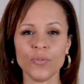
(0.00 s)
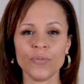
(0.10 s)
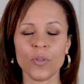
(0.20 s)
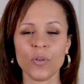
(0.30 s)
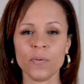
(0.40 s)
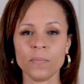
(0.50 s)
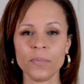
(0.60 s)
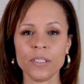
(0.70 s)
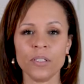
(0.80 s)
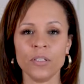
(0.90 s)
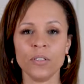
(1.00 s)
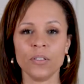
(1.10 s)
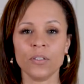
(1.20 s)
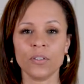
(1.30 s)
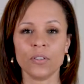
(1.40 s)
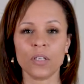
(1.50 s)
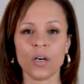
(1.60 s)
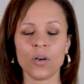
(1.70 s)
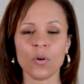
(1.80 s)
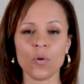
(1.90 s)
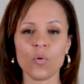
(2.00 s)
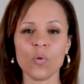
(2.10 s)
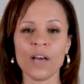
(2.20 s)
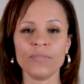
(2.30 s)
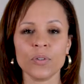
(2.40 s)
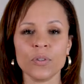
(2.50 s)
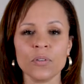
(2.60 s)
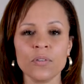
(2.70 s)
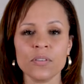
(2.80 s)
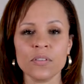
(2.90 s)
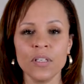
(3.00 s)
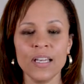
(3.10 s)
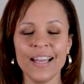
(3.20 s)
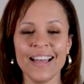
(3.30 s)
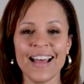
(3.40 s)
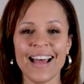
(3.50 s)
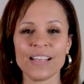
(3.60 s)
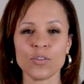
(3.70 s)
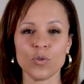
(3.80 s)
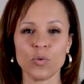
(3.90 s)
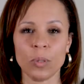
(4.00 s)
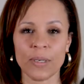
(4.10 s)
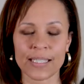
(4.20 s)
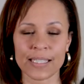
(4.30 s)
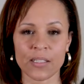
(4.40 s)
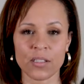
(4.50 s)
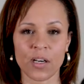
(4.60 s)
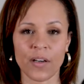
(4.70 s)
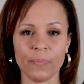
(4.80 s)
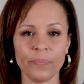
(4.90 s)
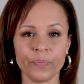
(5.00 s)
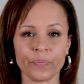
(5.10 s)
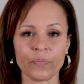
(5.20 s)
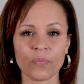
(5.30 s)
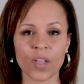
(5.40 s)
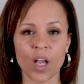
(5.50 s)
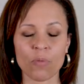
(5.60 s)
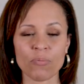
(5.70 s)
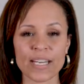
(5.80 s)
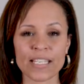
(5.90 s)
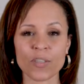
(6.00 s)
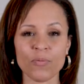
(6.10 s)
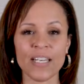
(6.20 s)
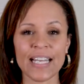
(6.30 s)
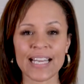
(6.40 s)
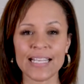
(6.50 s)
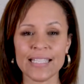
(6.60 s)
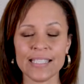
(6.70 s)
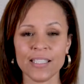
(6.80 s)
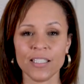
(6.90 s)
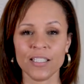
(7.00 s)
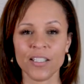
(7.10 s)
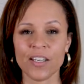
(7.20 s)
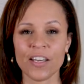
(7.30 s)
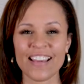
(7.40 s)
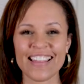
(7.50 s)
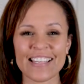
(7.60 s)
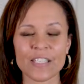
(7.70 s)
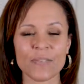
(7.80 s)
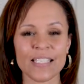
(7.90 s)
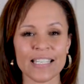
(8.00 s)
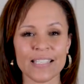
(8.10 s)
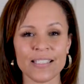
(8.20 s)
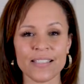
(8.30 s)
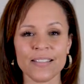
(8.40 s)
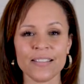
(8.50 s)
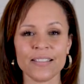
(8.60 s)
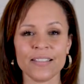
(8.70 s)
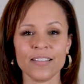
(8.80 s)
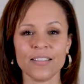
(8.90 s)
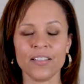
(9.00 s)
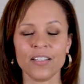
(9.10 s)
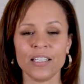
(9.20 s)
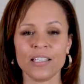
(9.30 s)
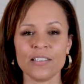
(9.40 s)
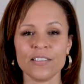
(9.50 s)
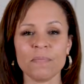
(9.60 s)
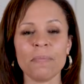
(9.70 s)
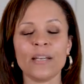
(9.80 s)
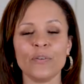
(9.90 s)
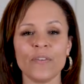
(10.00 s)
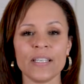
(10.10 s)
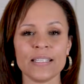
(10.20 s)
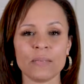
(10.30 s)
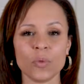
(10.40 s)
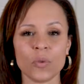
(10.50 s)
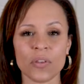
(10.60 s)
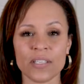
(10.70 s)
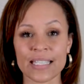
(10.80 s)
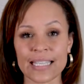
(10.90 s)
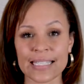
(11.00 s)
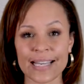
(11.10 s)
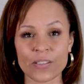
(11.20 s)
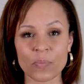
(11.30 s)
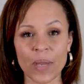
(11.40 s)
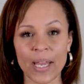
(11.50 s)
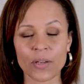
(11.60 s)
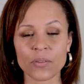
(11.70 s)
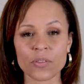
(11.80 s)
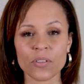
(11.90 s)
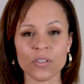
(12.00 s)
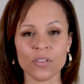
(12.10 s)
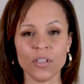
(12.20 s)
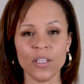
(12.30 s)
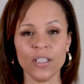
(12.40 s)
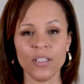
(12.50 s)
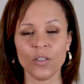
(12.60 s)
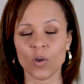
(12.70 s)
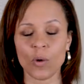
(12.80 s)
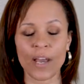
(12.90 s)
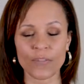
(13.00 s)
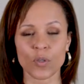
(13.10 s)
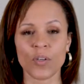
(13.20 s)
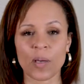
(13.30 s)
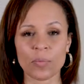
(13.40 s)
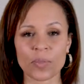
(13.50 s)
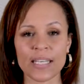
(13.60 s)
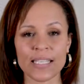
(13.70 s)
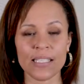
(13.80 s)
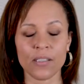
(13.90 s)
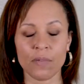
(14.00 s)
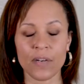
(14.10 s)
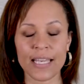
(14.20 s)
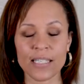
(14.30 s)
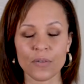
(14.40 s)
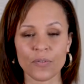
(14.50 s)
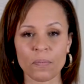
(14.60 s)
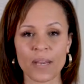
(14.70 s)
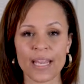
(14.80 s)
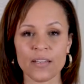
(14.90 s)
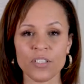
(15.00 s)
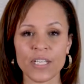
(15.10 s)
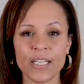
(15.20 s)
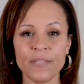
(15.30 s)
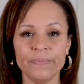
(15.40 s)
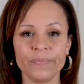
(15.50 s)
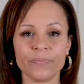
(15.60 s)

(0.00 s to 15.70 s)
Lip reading: forms, on all levels, at all points in time. I'm ready to release this resistance to manifesting more than £6,000, or whatever your number is. I release it from my energy